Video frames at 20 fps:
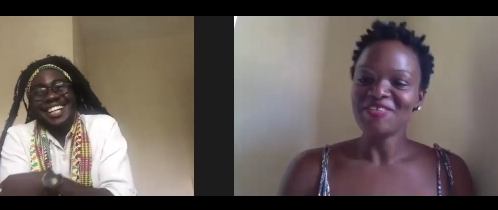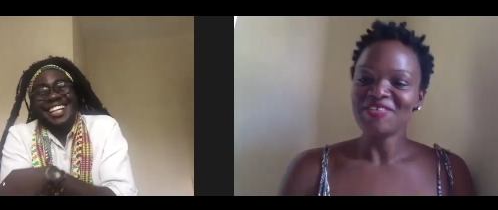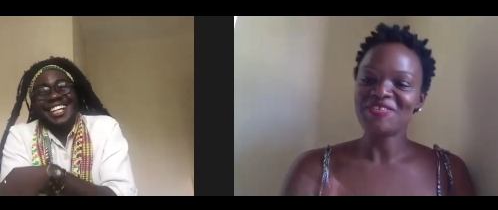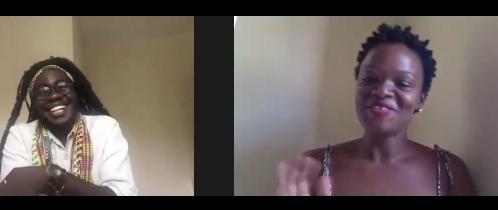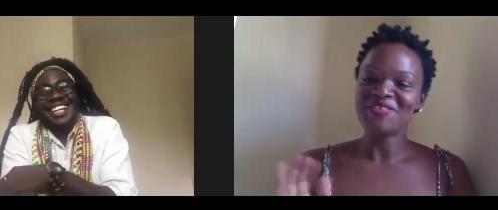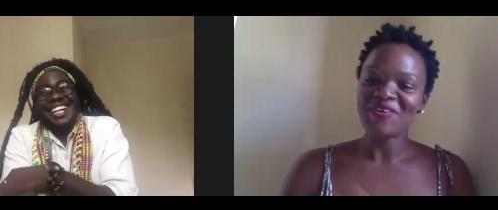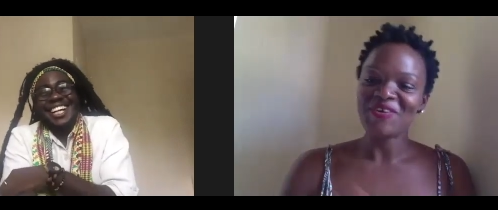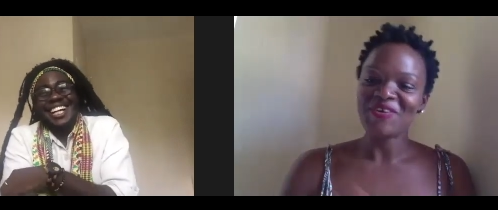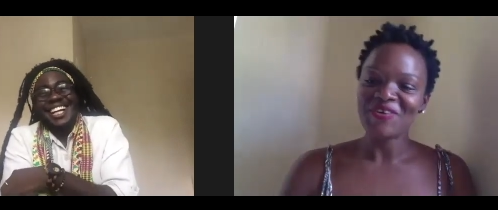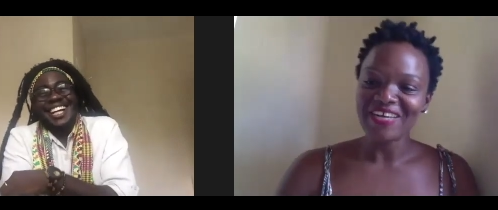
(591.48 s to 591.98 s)

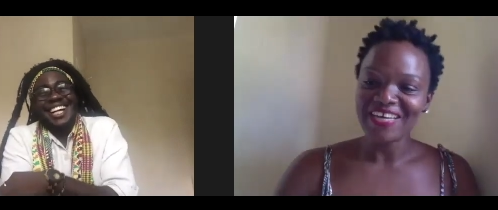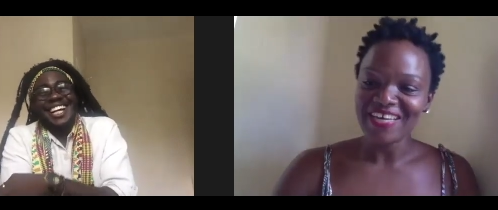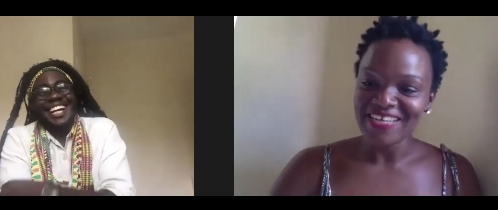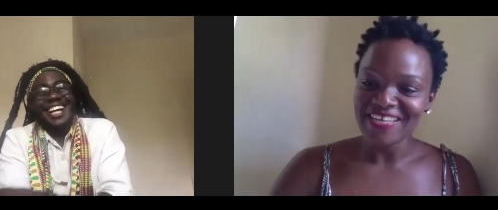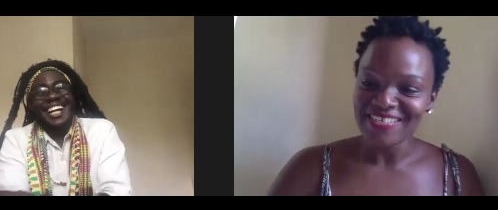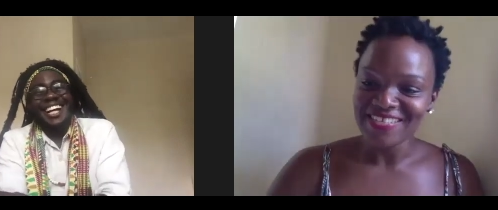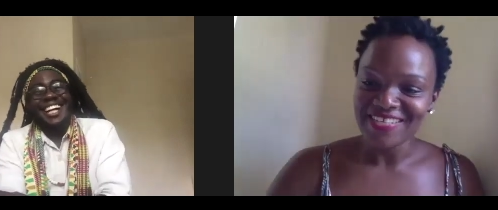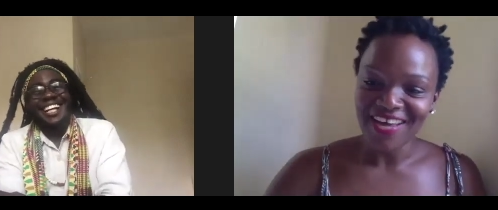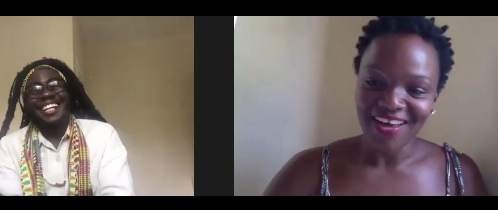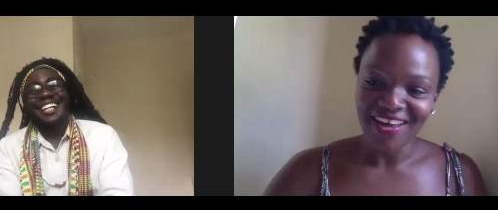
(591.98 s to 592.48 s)
Speaker 1: so
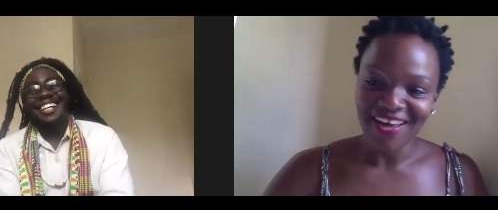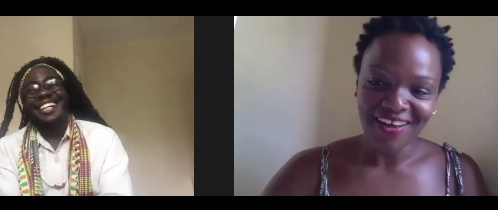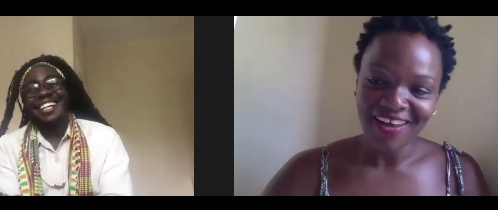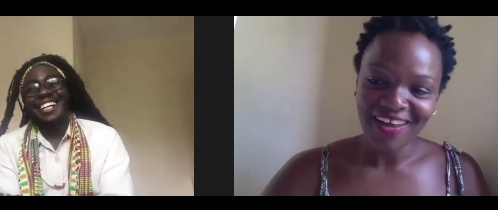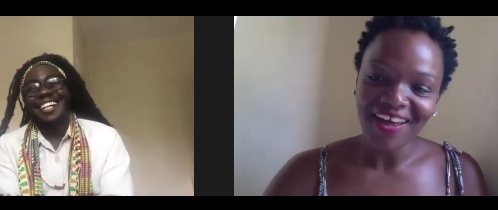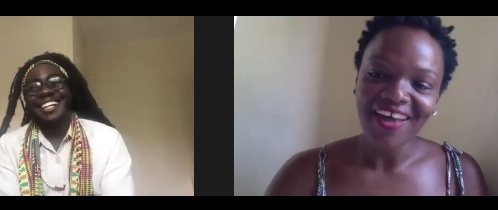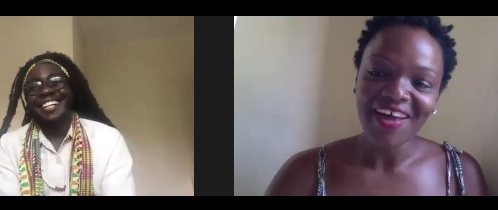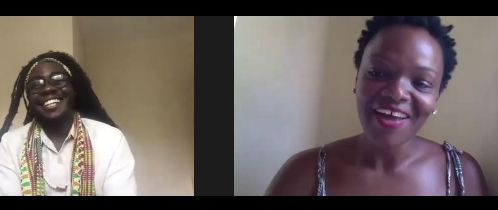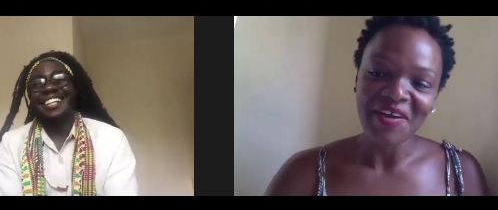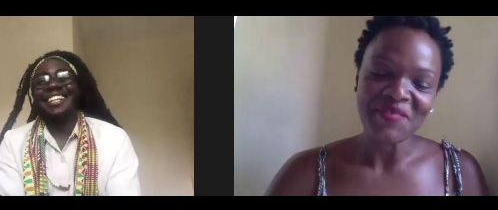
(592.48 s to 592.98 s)

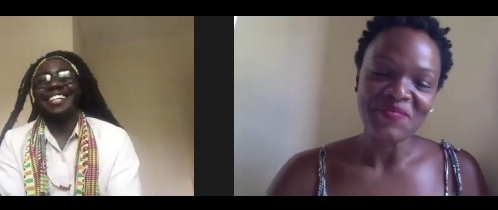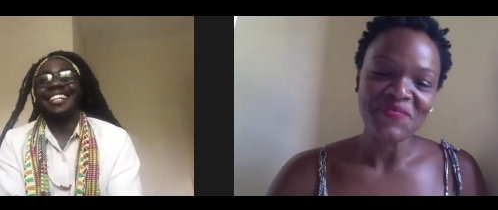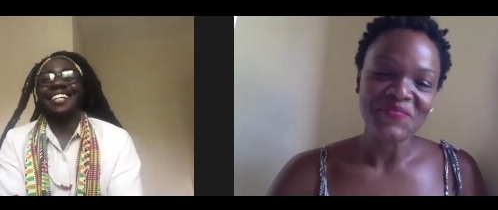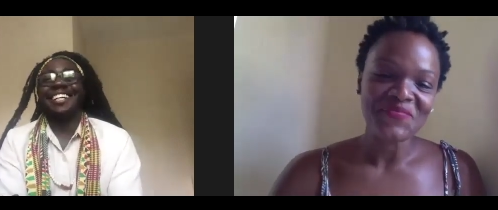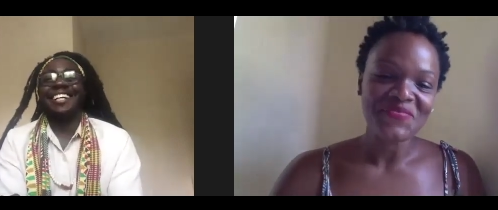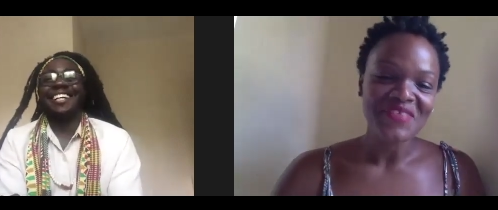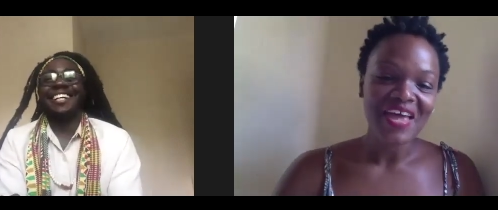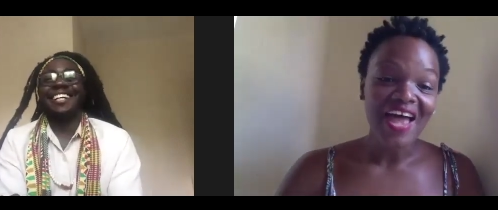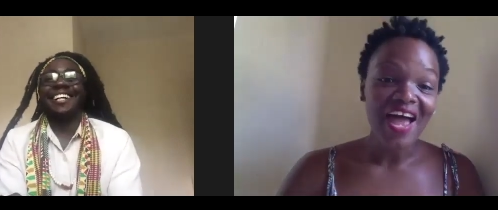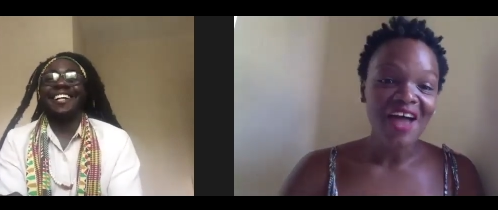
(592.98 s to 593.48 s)
Kitaka,
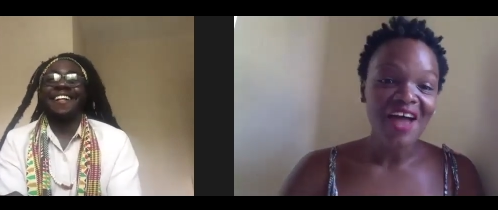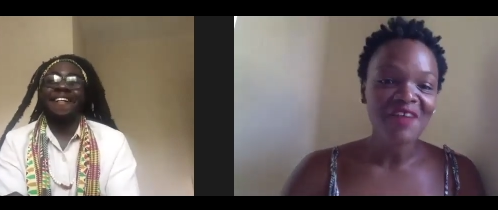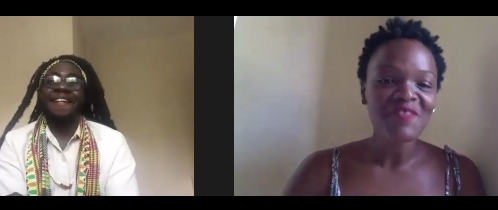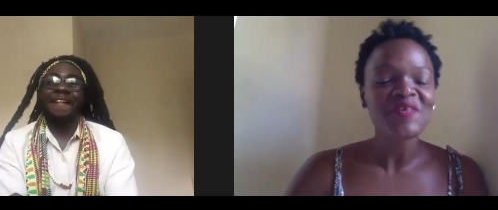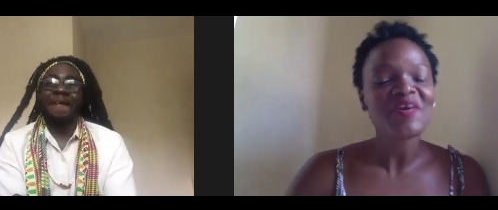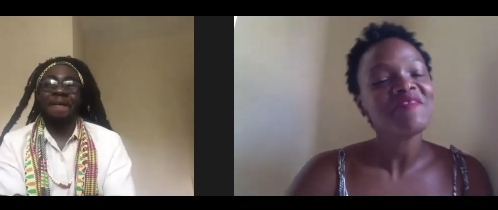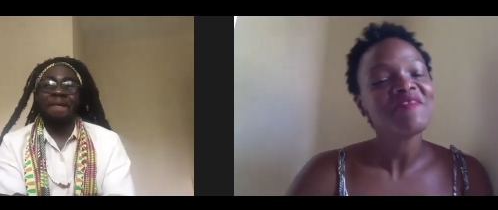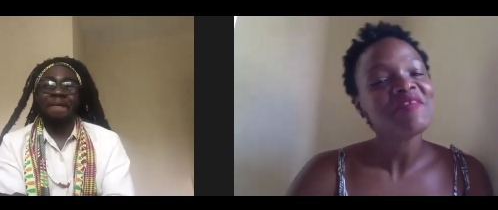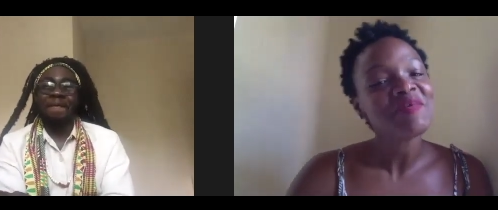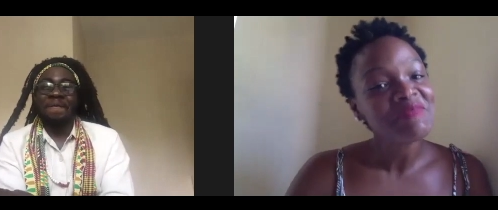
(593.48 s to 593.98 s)
have you
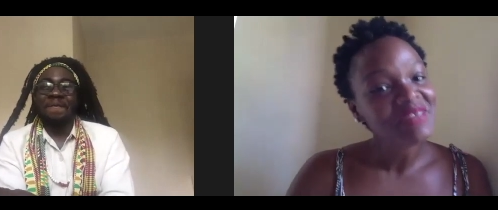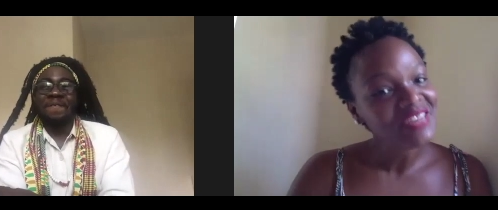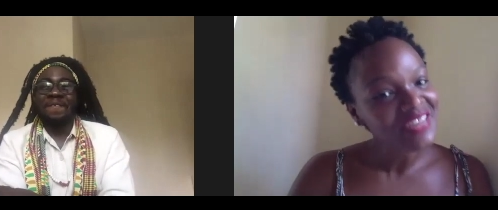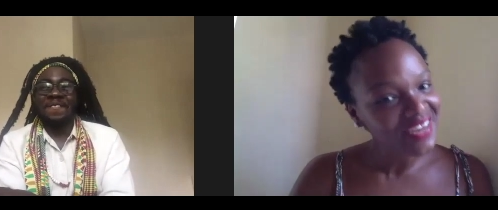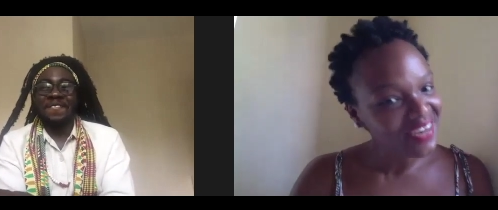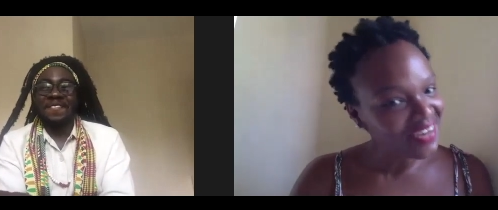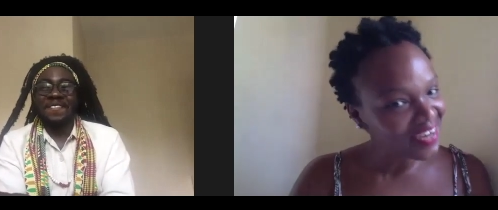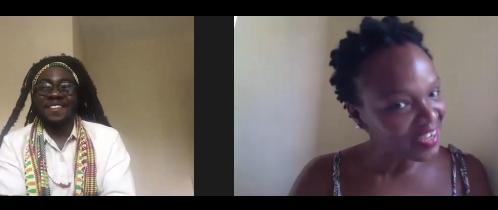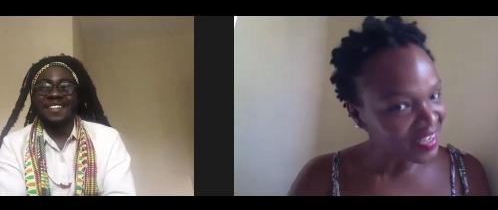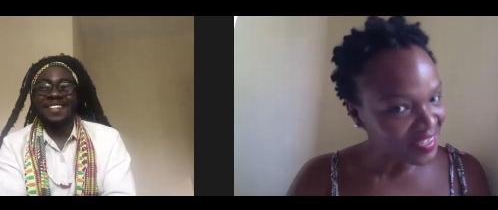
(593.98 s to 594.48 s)
ever been
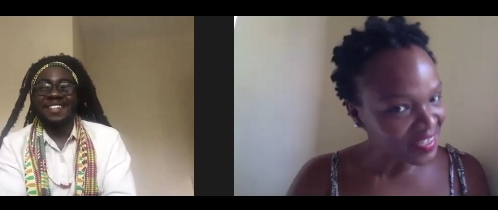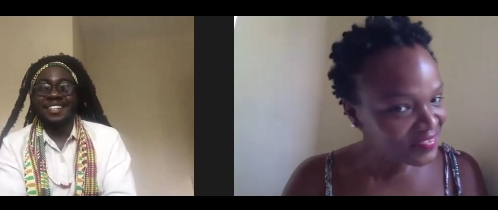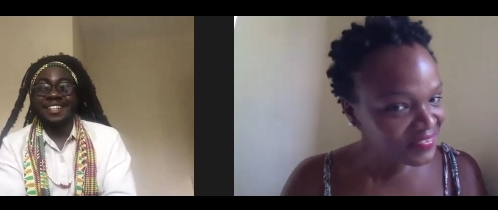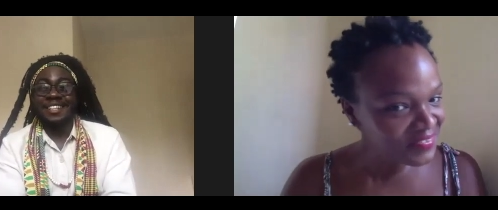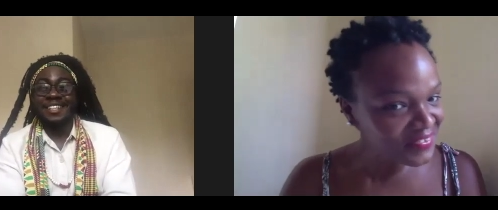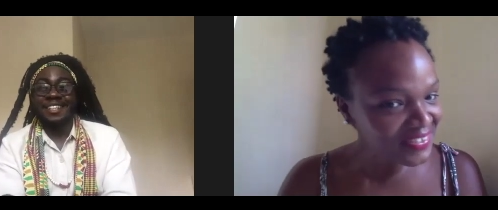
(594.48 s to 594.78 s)
in love?